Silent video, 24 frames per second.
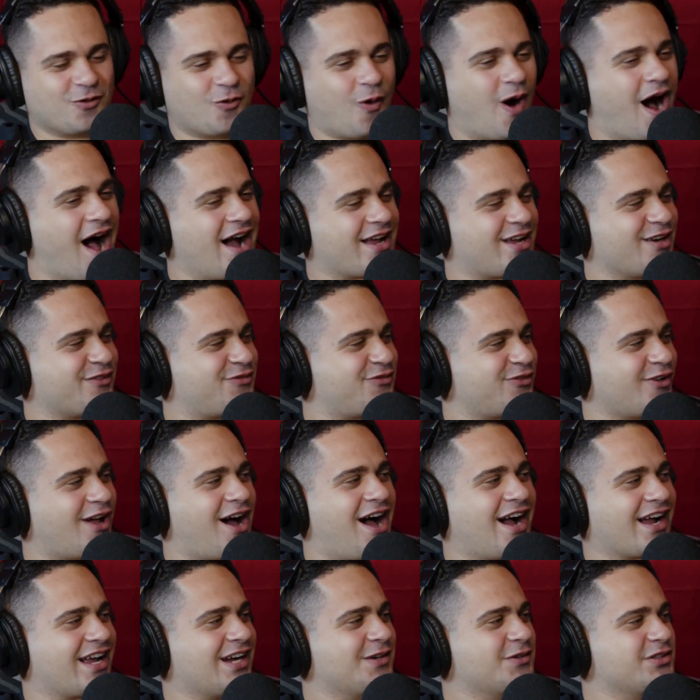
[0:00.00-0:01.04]
Waka
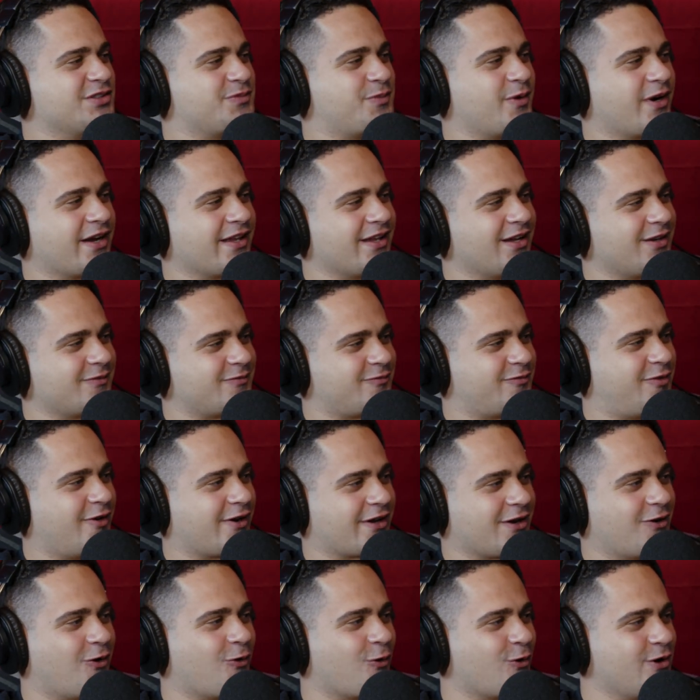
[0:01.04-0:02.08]
Flocka was bringing the
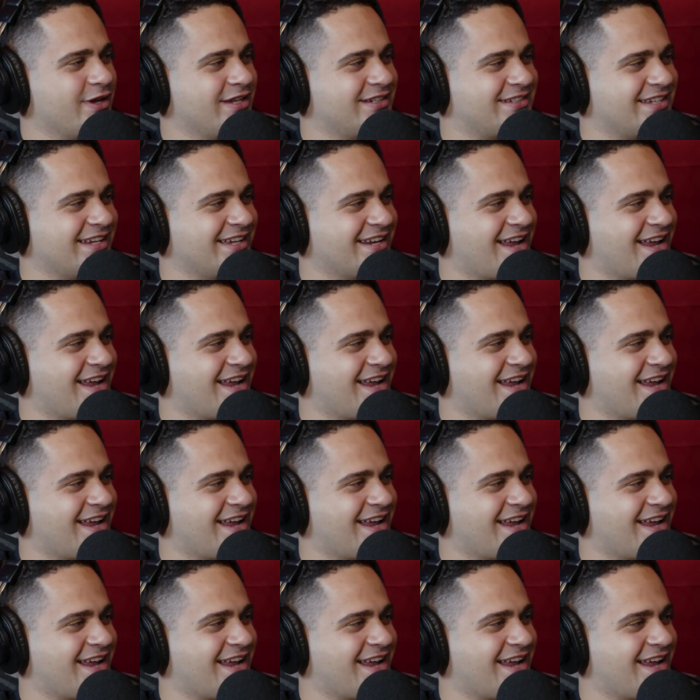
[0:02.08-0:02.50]
fucking horny teen